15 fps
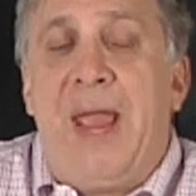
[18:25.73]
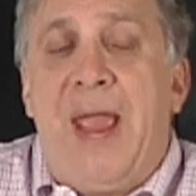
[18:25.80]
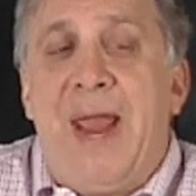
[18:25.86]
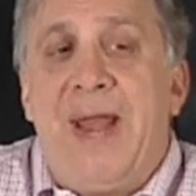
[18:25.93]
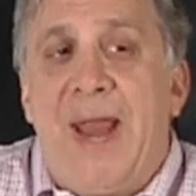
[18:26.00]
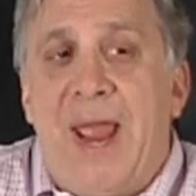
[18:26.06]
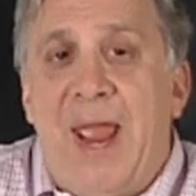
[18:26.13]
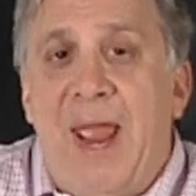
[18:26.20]

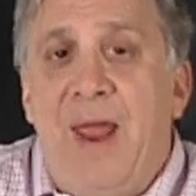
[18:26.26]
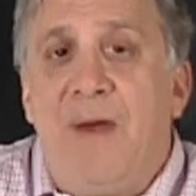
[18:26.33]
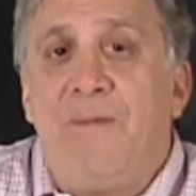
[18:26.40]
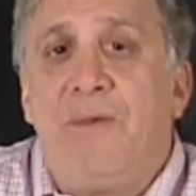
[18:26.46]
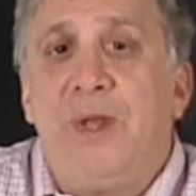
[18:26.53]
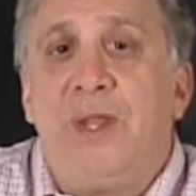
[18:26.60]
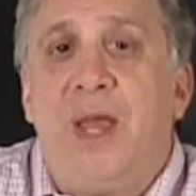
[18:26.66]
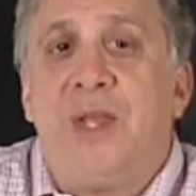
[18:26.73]
And
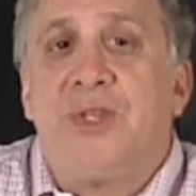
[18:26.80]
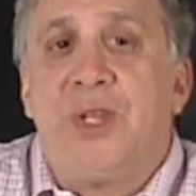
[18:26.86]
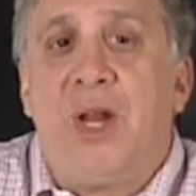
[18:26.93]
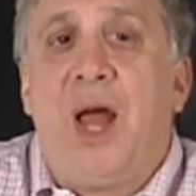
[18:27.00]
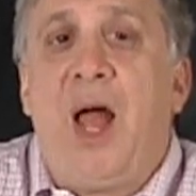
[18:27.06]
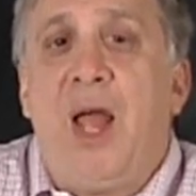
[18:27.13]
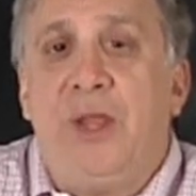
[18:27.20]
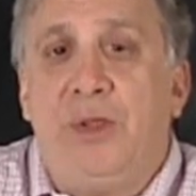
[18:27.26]
every lesson
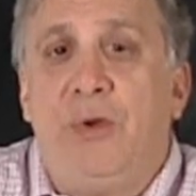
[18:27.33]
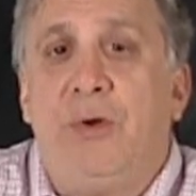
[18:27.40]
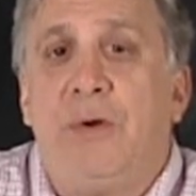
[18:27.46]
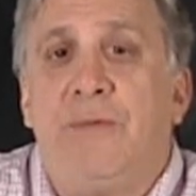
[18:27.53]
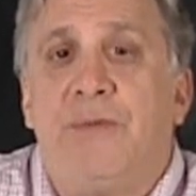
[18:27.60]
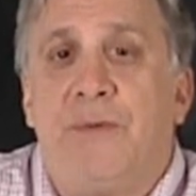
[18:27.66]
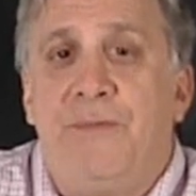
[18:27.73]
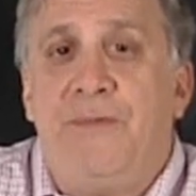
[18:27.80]
I
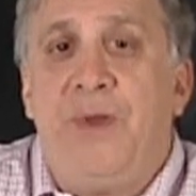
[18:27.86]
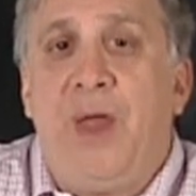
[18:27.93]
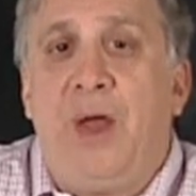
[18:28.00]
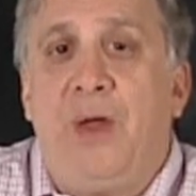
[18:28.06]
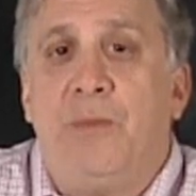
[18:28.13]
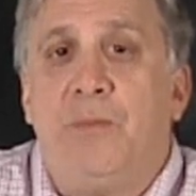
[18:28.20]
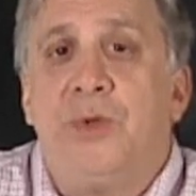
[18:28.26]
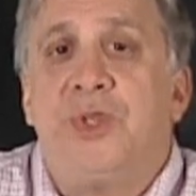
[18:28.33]
learned from
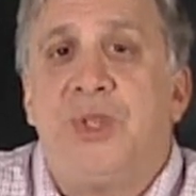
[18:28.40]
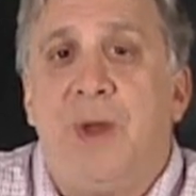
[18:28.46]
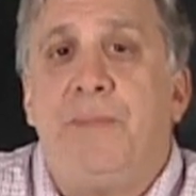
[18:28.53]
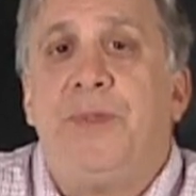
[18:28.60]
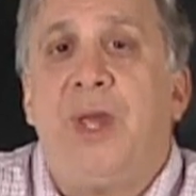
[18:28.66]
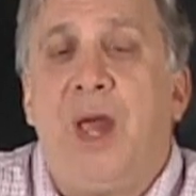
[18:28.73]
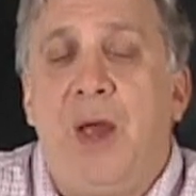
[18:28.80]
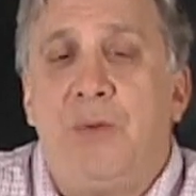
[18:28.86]
Feld was
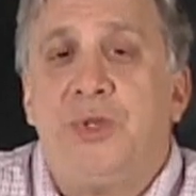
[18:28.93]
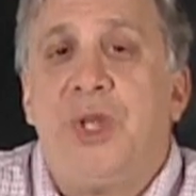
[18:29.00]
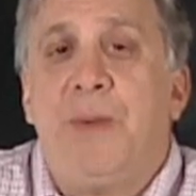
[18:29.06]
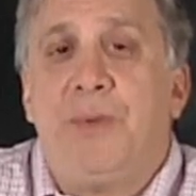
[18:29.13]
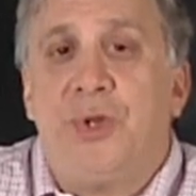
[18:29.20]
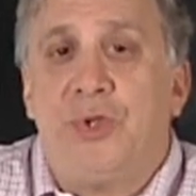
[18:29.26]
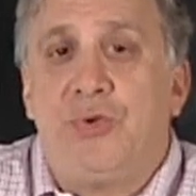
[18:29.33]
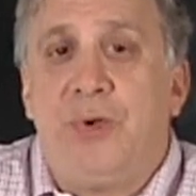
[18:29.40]
something I was
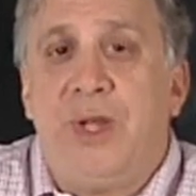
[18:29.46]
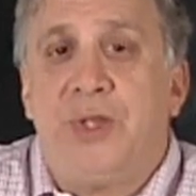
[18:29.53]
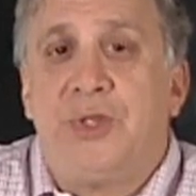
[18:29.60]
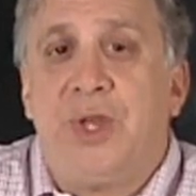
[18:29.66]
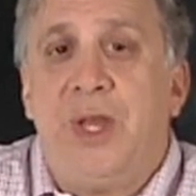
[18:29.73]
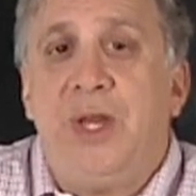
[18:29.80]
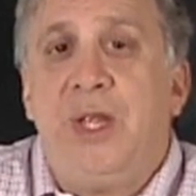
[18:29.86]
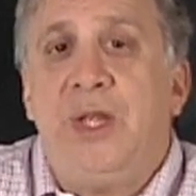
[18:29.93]
able to
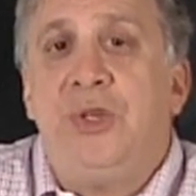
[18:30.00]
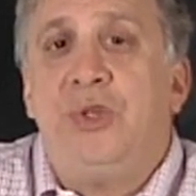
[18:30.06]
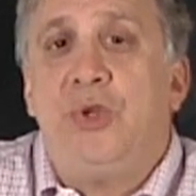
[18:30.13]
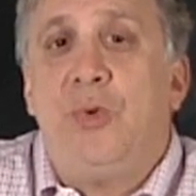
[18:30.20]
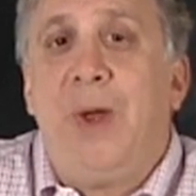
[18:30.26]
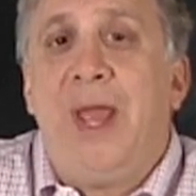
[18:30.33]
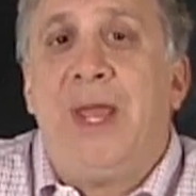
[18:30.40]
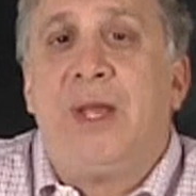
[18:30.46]
translate
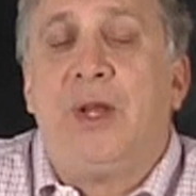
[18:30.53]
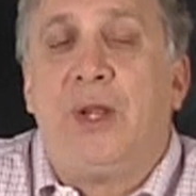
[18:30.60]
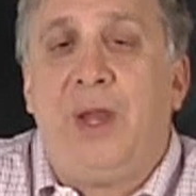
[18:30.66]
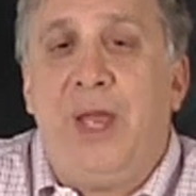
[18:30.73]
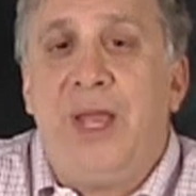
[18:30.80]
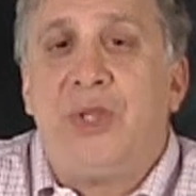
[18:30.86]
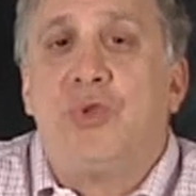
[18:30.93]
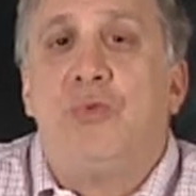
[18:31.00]
into a
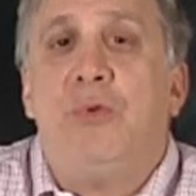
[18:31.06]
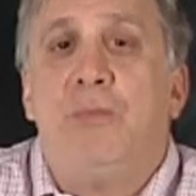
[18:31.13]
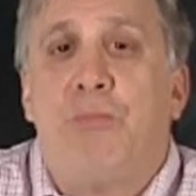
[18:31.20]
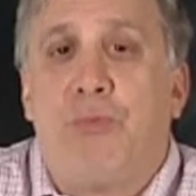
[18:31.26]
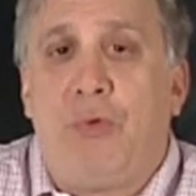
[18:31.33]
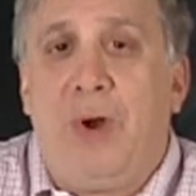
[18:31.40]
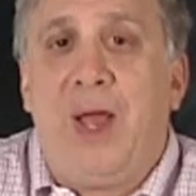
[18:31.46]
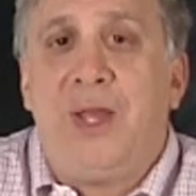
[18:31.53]
classroom
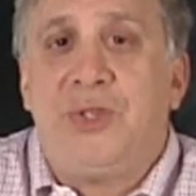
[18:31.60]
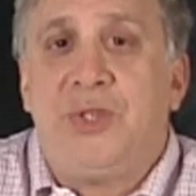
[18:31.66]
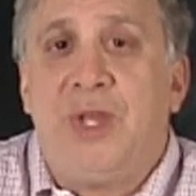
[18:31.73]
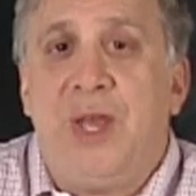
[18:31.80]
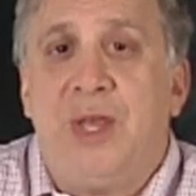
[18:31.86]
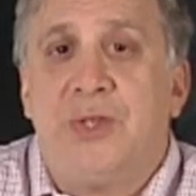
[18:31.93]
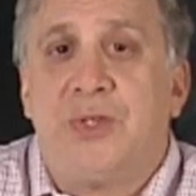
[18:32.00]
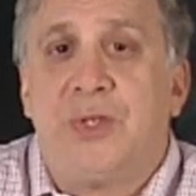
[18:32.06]

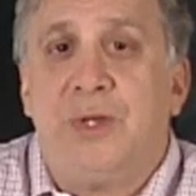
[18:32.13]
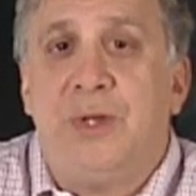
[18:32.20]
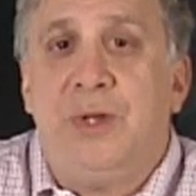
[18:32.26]
process